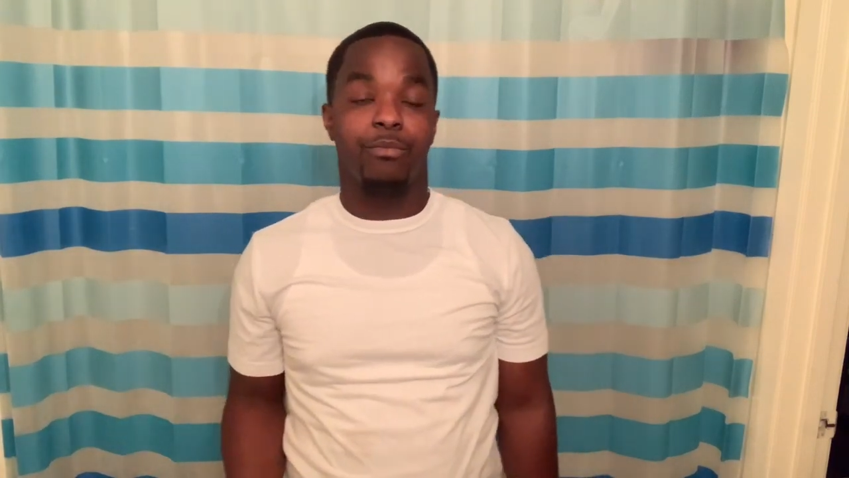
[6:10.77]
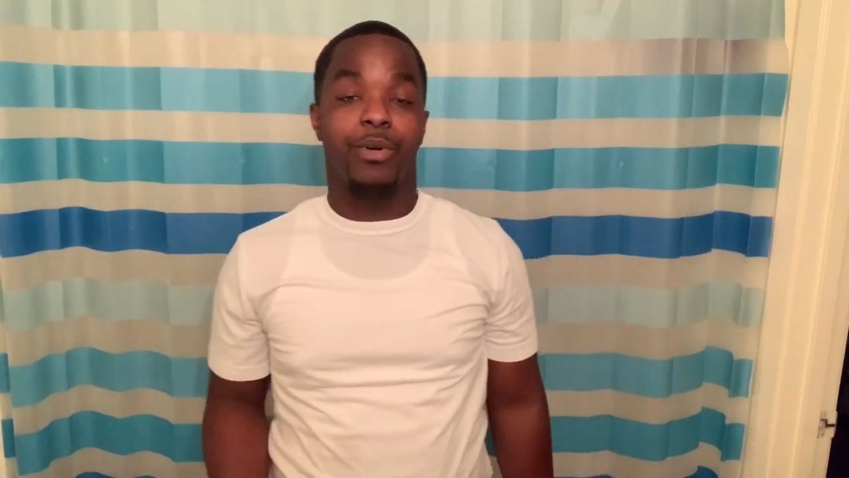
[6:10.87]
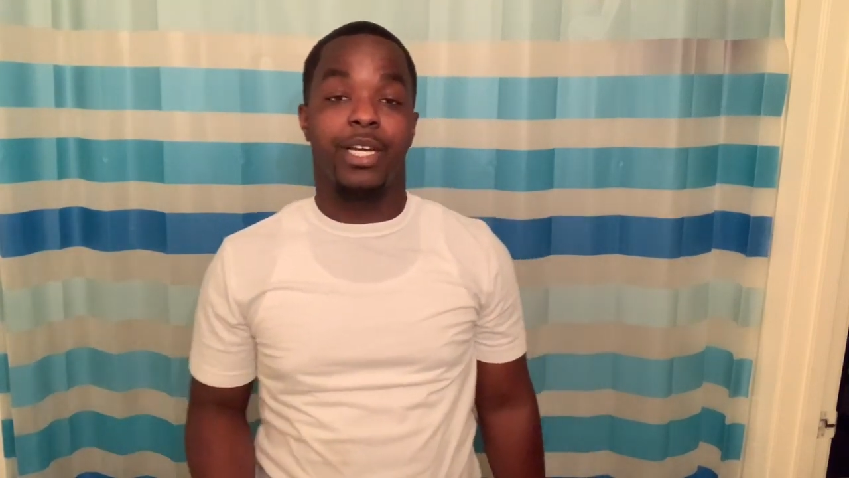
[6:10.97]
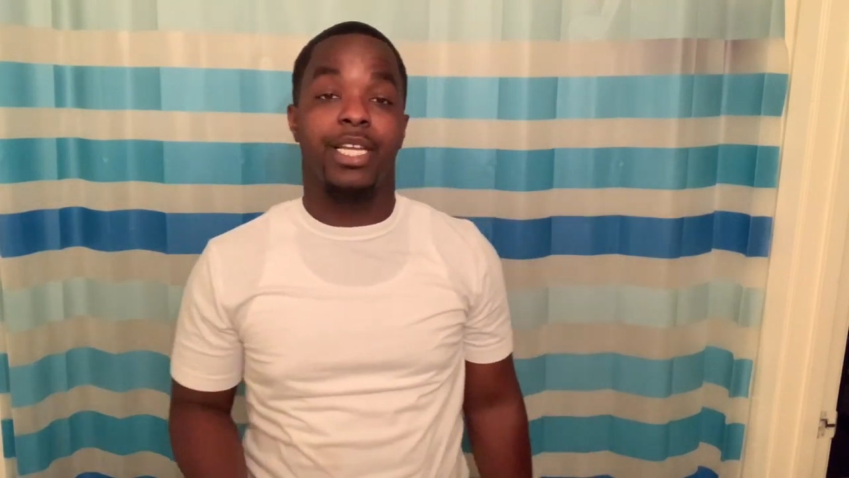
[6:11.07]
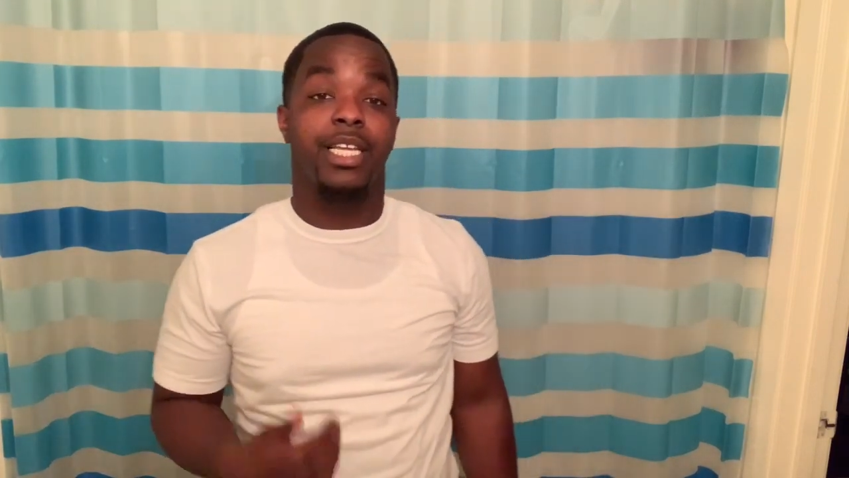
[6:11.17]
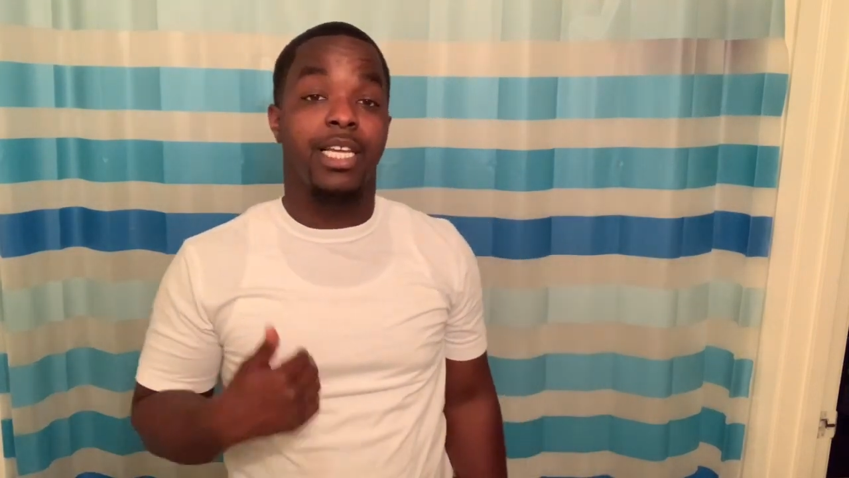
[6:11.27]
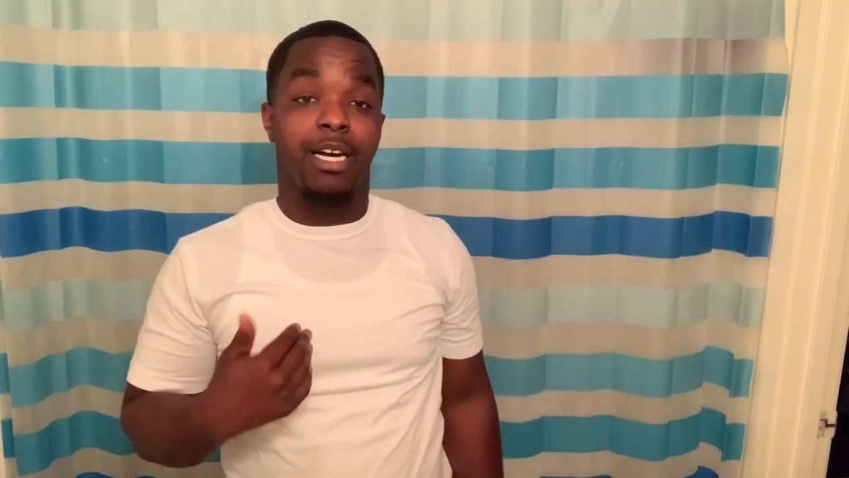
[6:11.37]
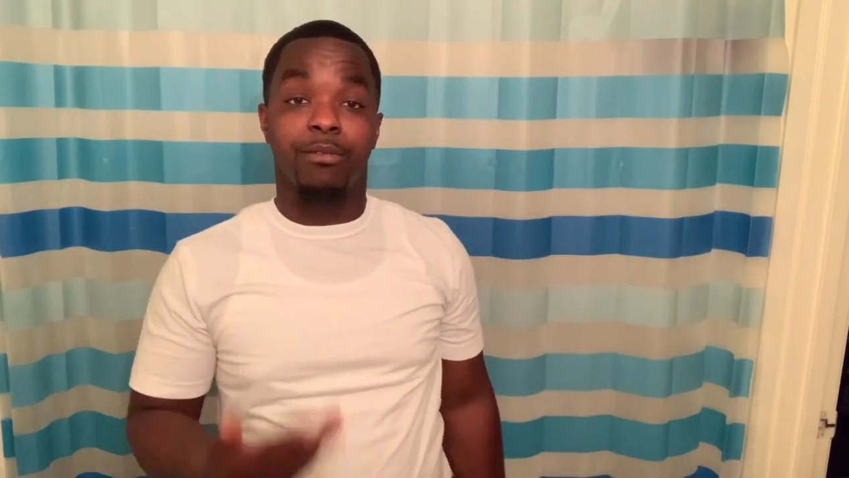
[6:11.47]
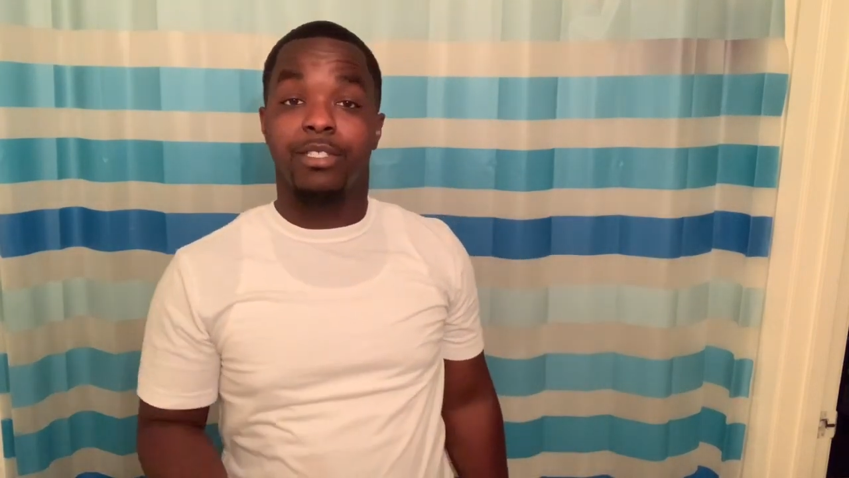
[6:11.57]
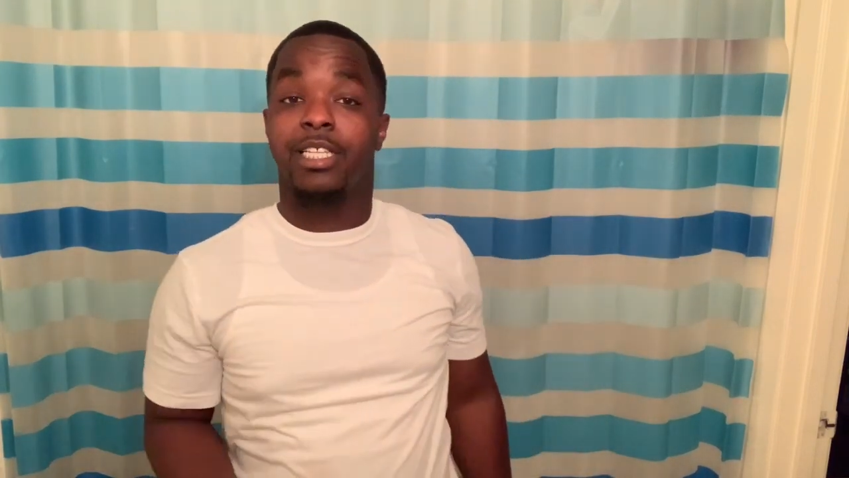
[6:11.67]
But I'm
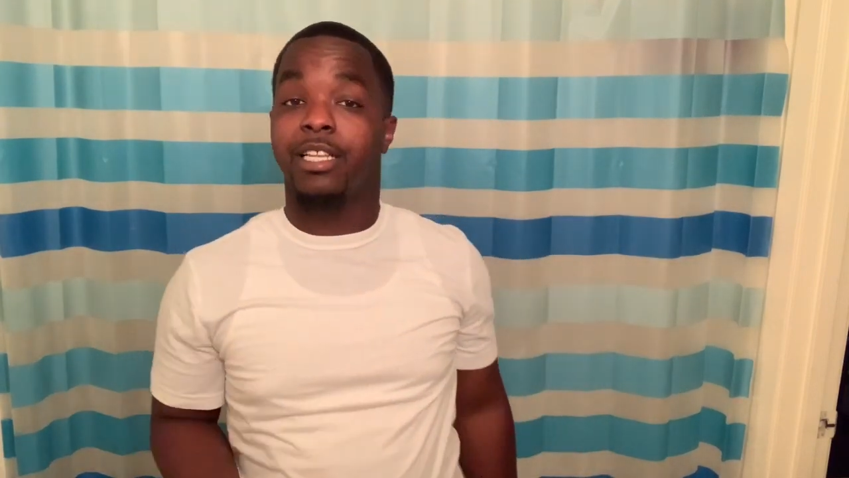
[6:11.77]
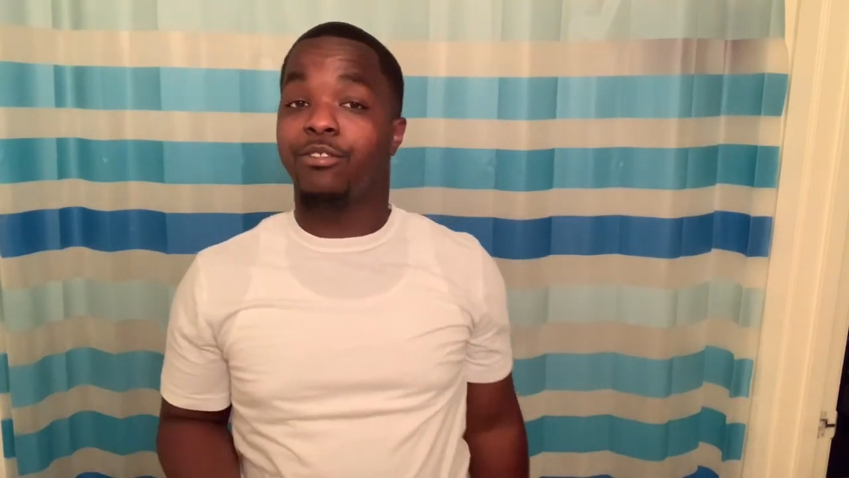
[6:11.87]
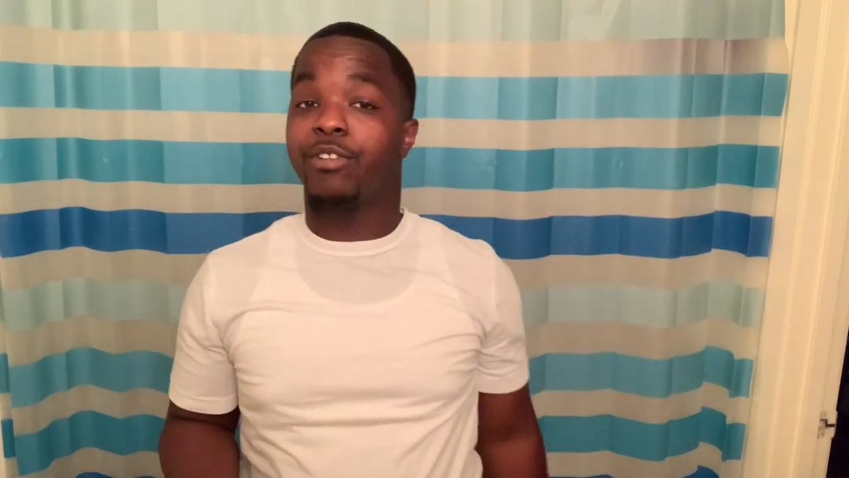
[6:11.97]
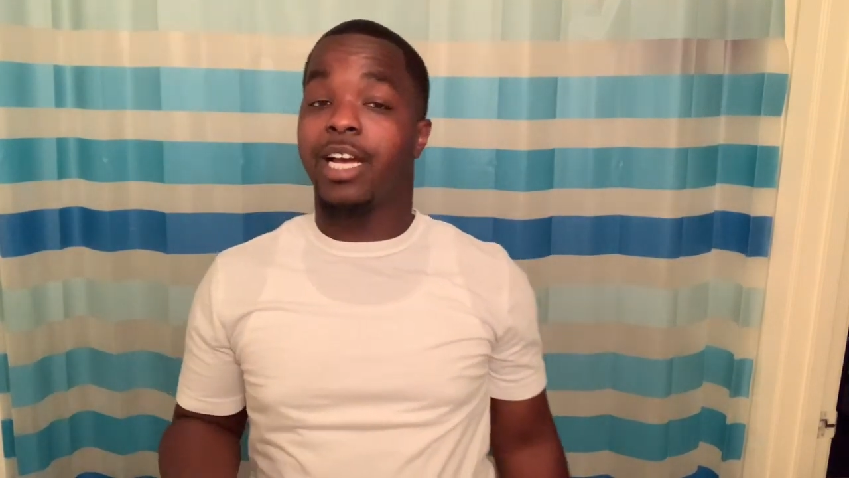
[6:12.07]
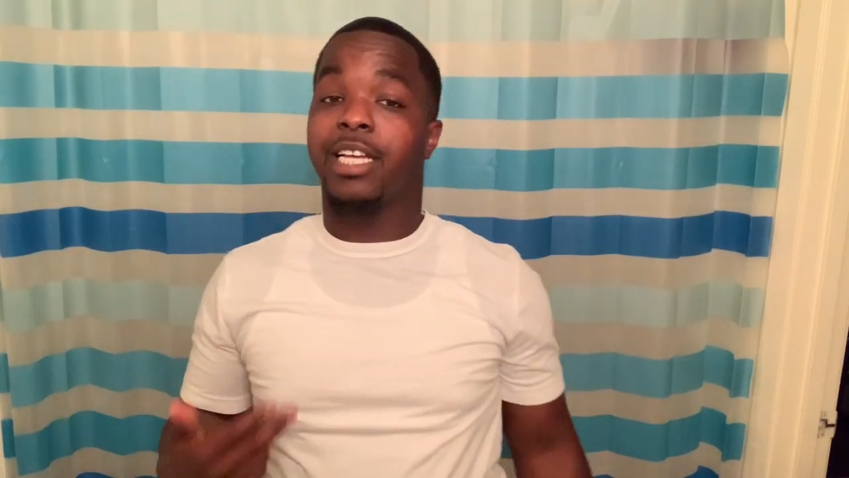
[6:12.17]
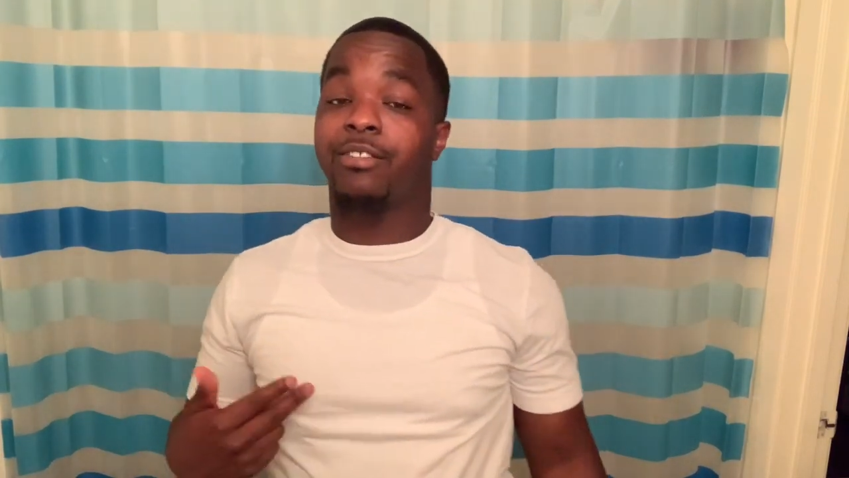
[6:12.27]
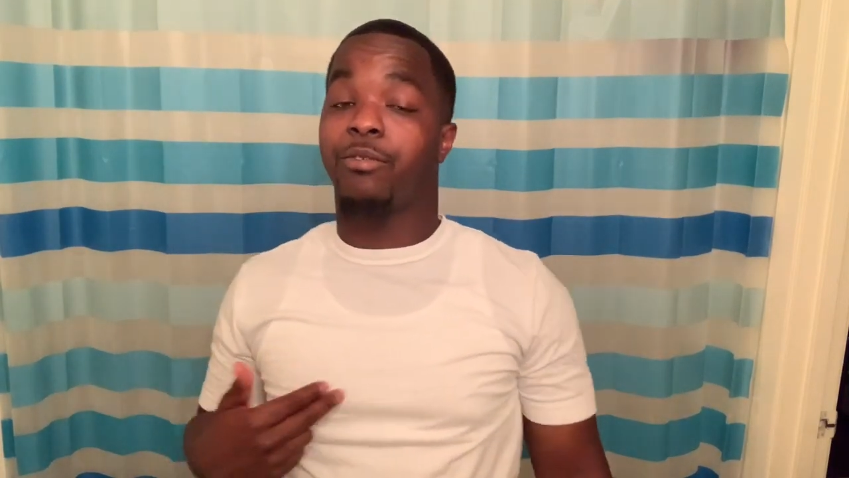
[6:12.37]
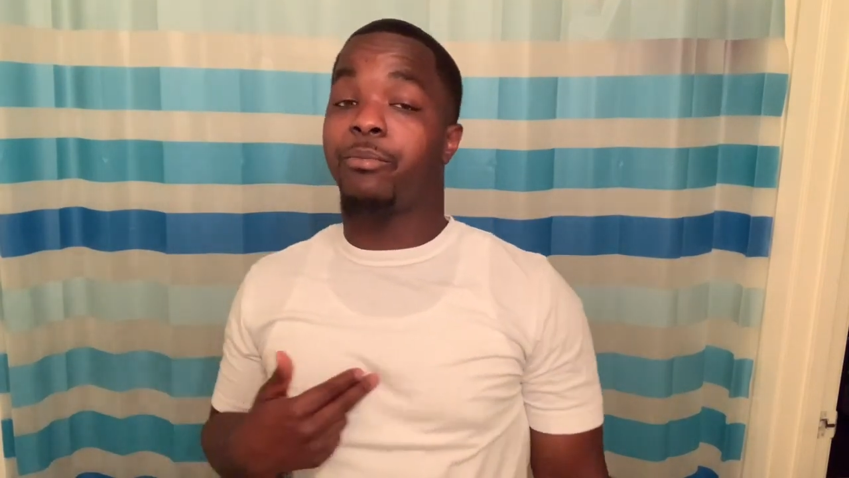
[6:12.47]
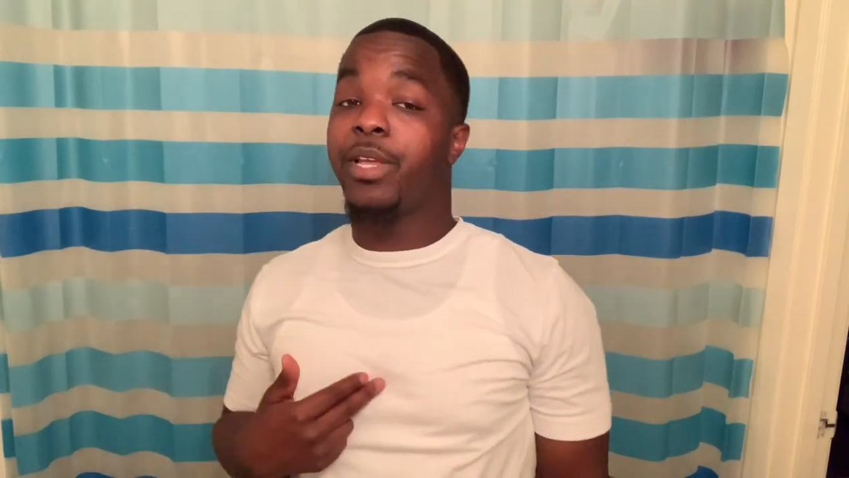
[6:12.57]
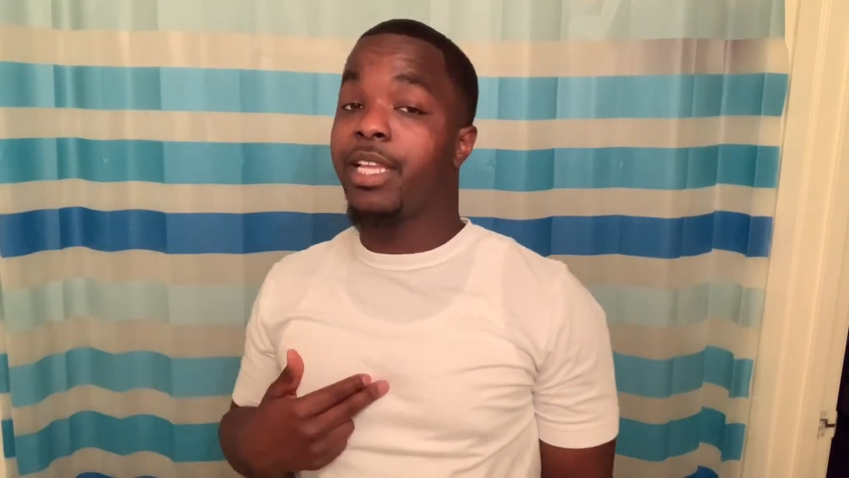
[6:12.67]
just telling you guys, for
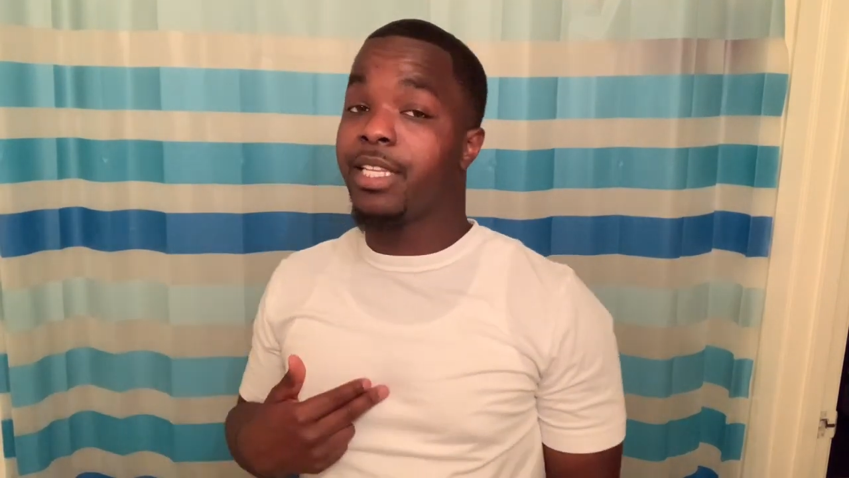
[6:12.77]
me,